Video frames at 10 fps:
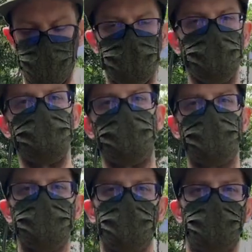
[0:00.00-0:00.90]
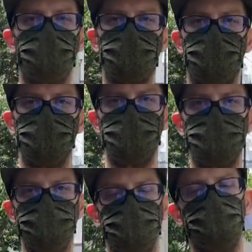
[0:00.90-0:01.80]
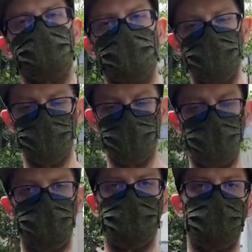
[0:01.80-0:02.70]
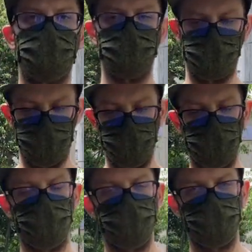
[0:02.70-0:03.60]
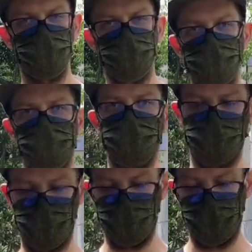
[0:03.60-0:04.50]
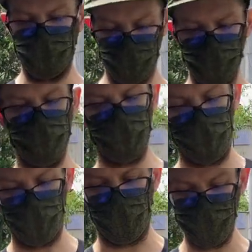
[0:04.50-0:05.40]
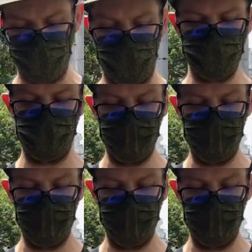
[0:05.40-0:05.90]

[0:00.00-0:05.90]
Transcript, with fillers: over the TX-1 are not merely superficial. They're the clear, evolutionary process